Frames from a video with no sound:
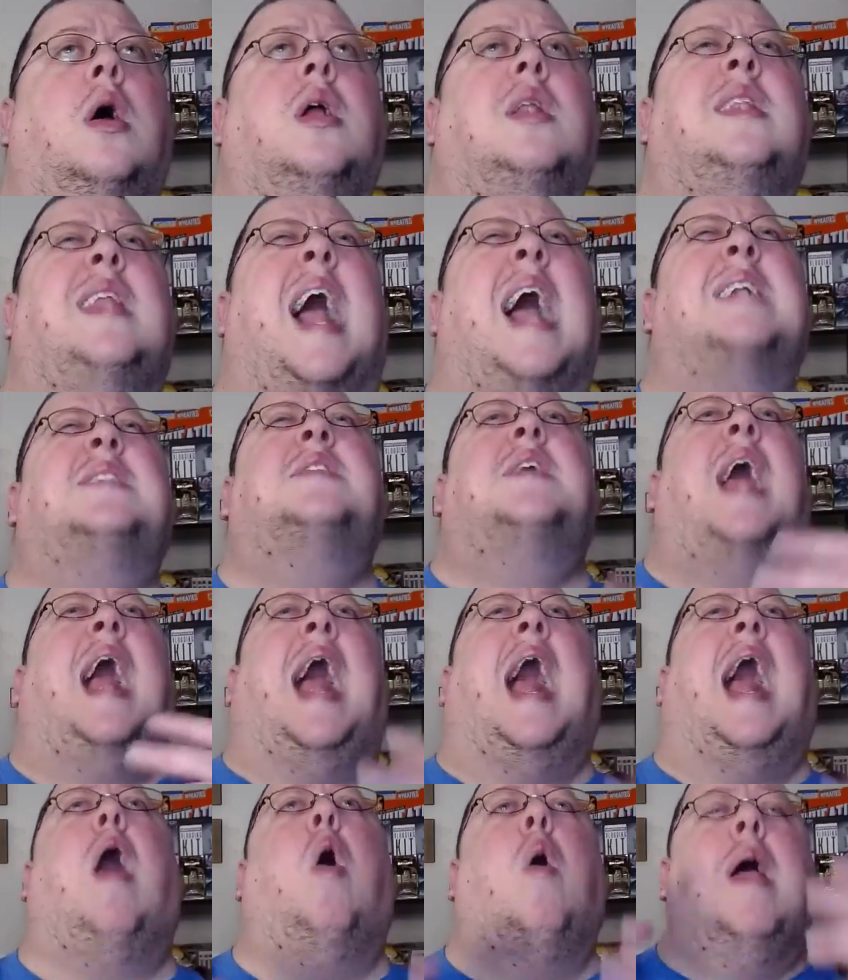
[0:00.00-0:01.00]
That's
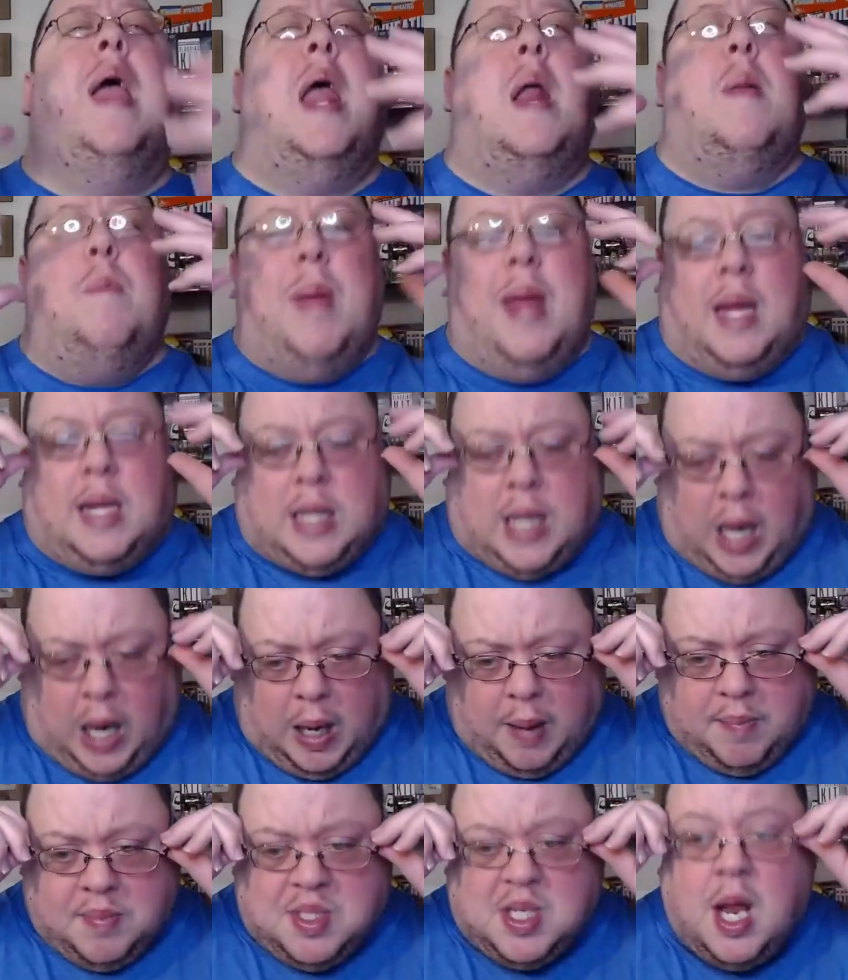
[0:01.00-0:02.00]
how it
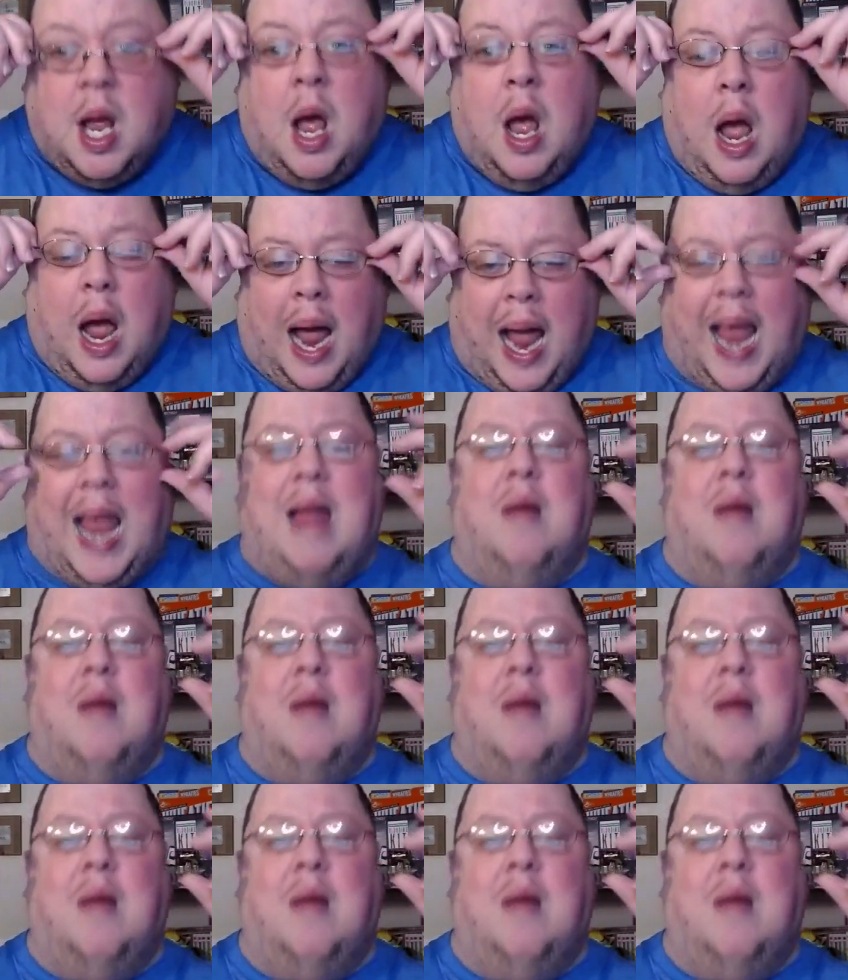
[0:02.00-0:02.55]
becomes a